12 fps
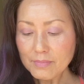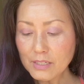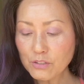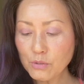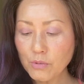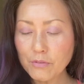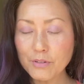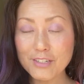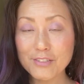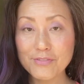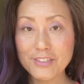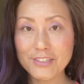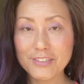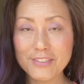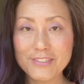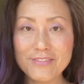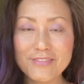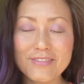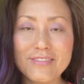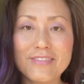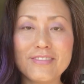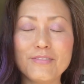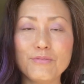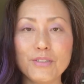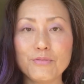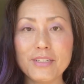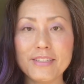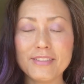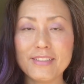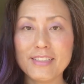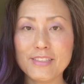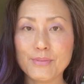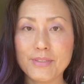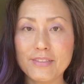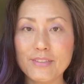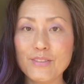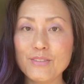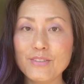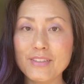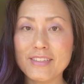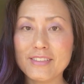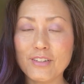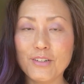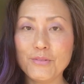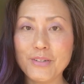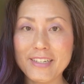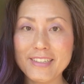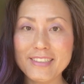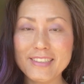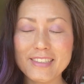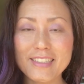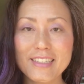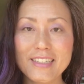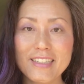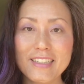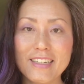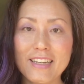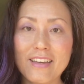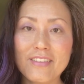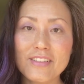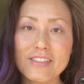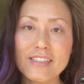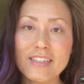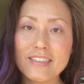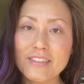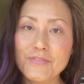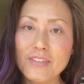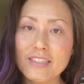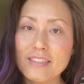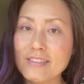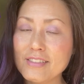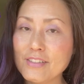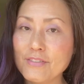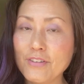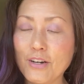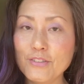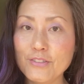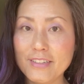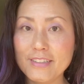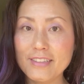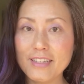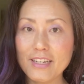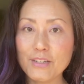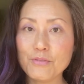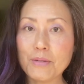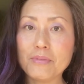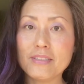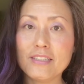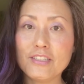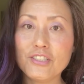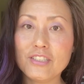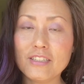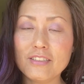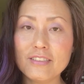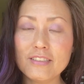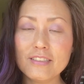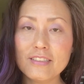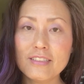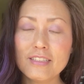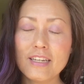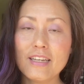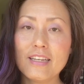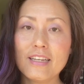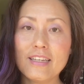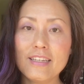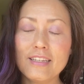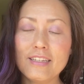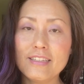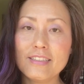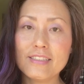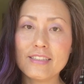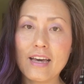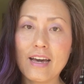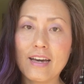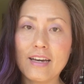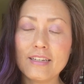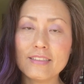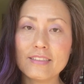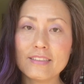do what works for you, what resonates with you, as always. And the significance of 108 repetition is that